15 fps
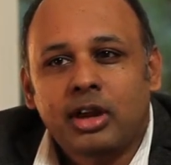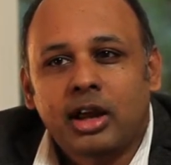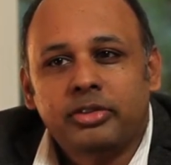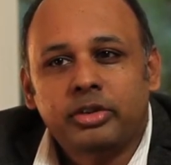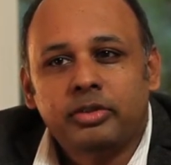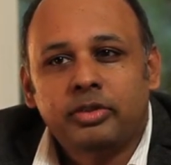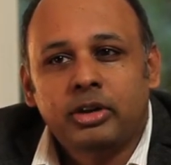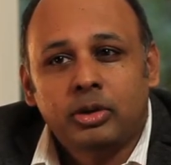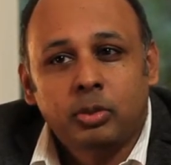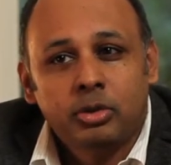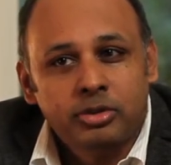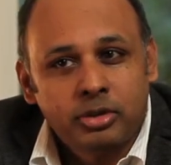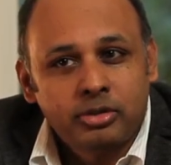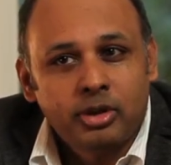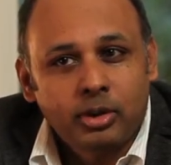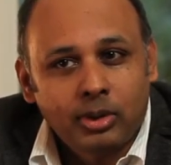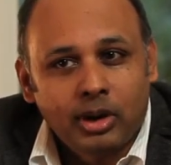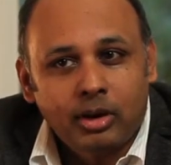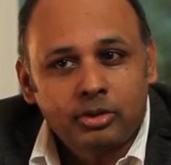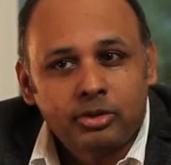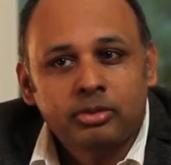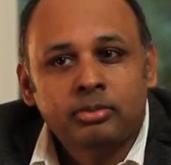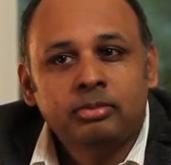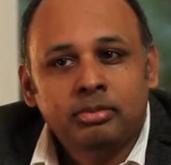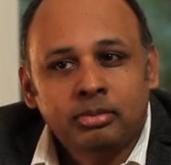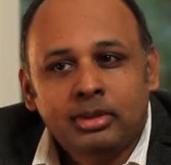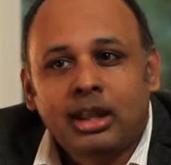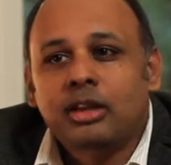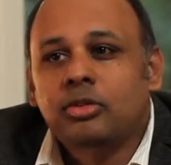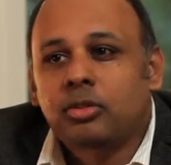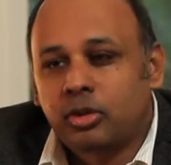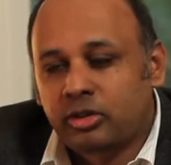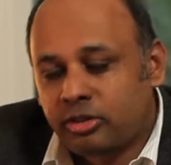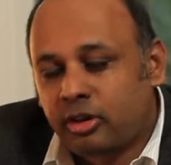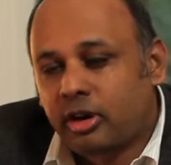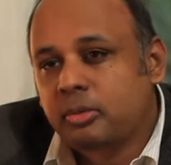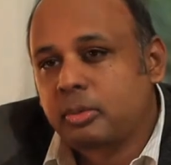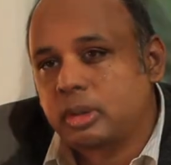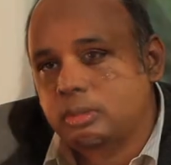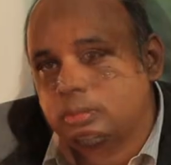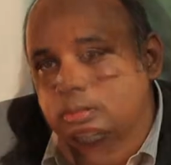as if it was his own house. That's what struck me.